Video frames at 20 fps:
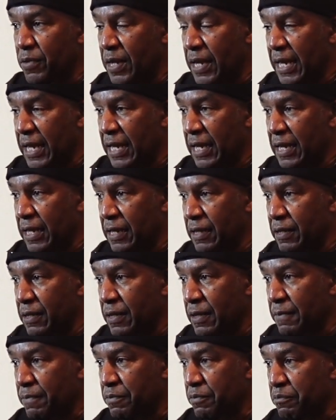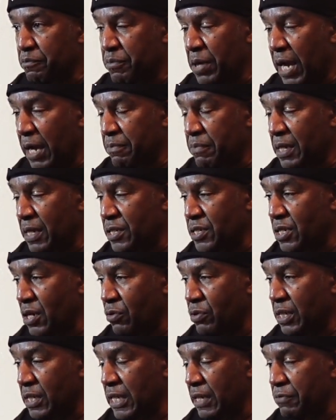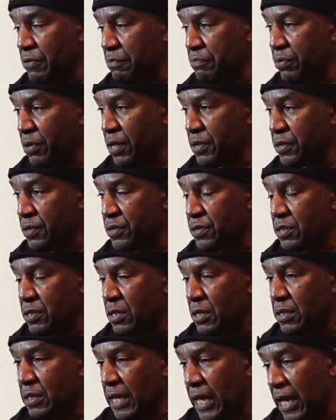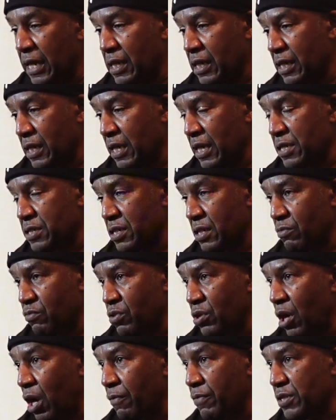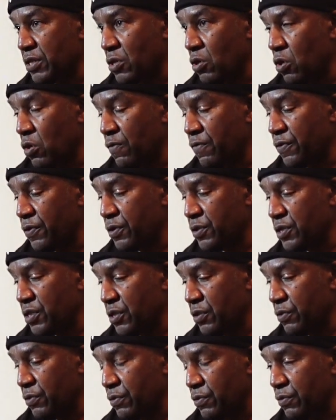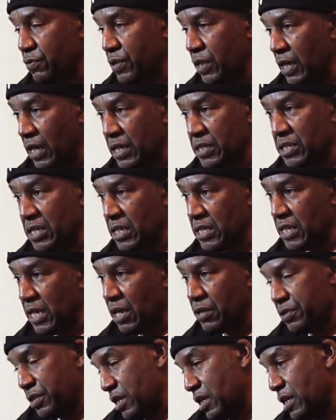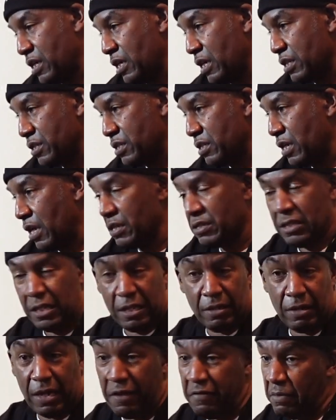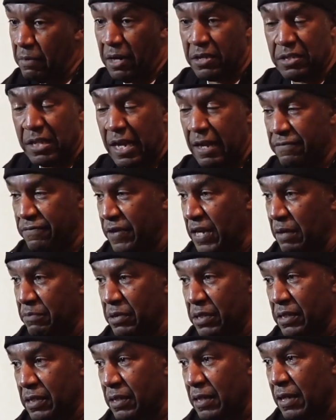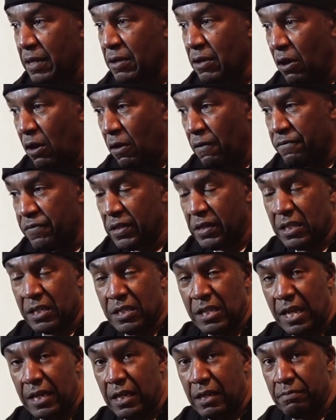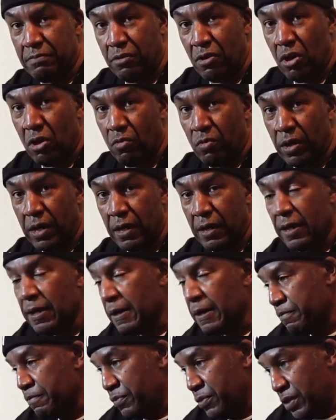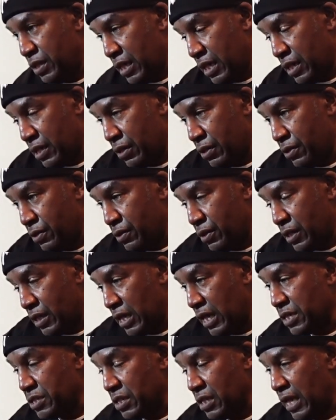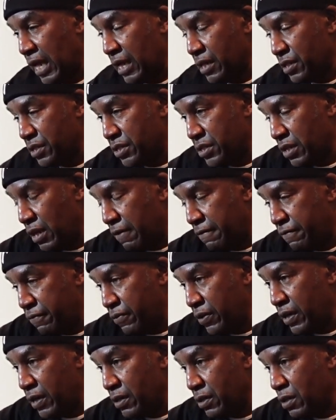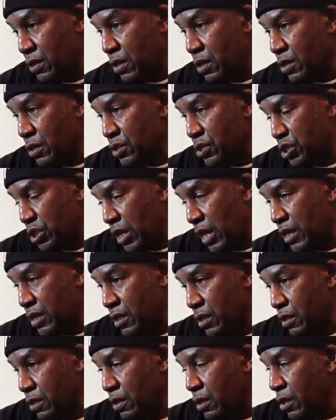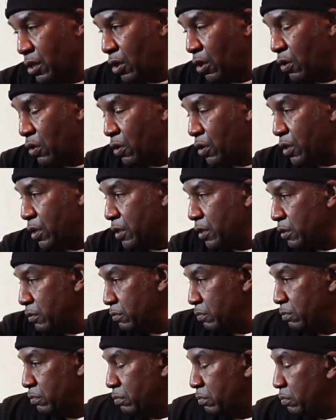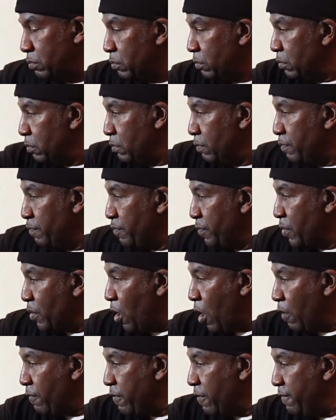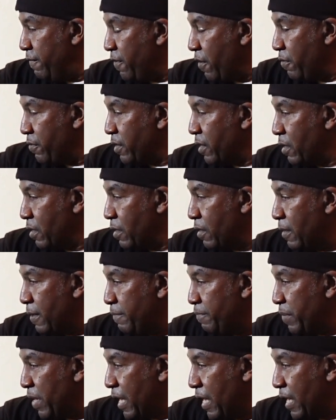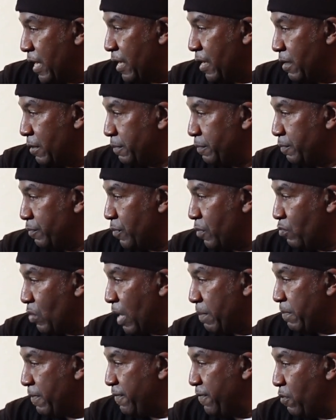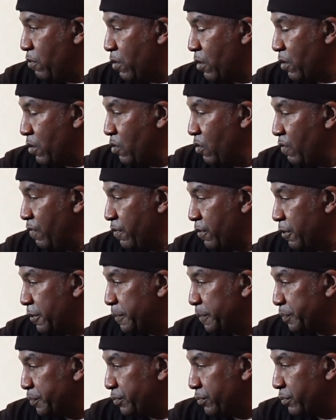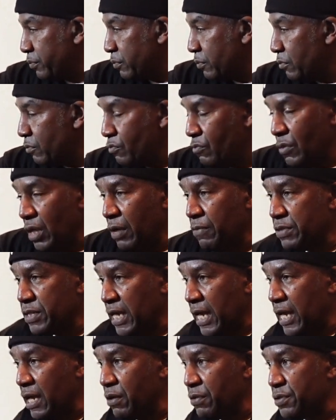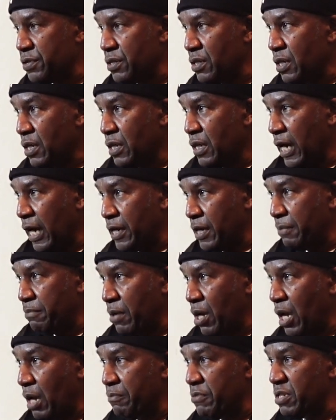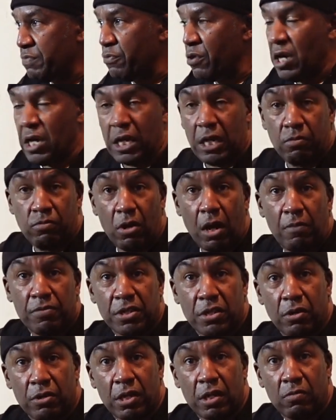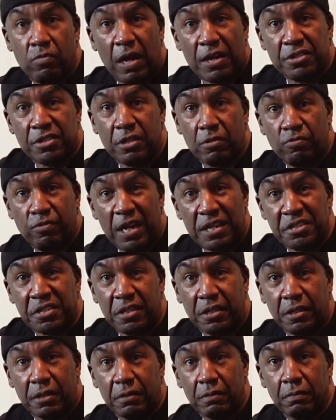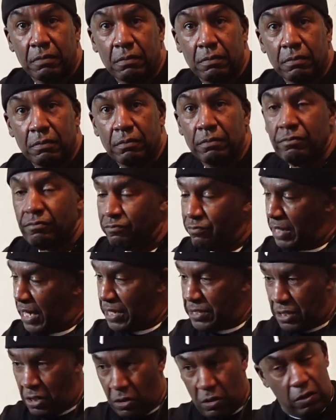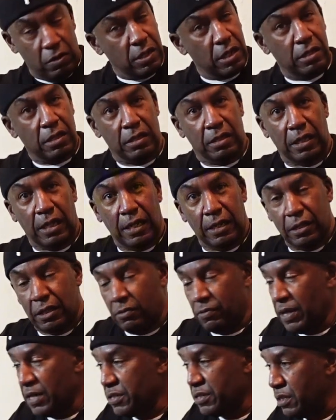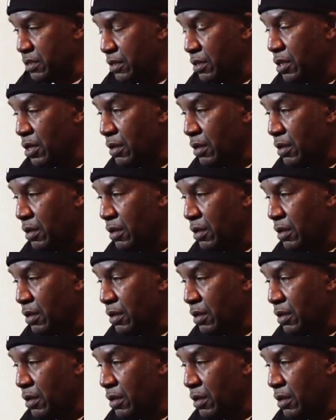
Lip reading: And Poppy and Tony, they were brothers. They had a cousin. We always go over to the auntie's house, their cousin's house. And everybody's like family on 52nd Broadway. Their cousin had a friend, Shonda, off of Vernon, and right before Hoover, it was a house. And the mom is Brown, because we always go there to watch the wrestling. That's a whole other thing, the wrestling.